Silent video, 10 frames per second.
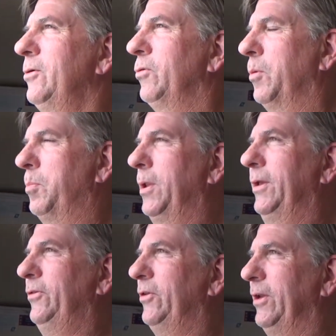
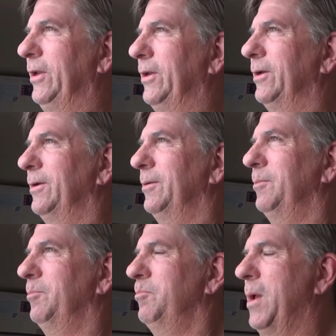replacing
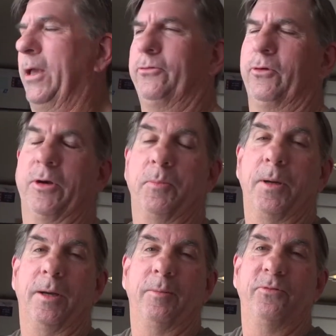macerator
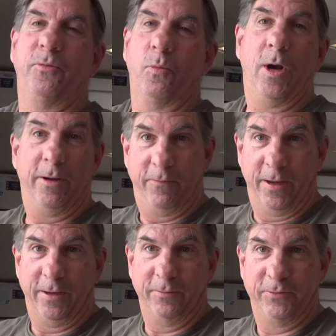pumps and Y
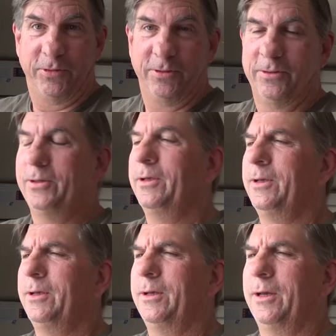valves.
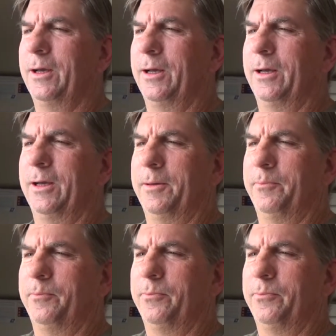What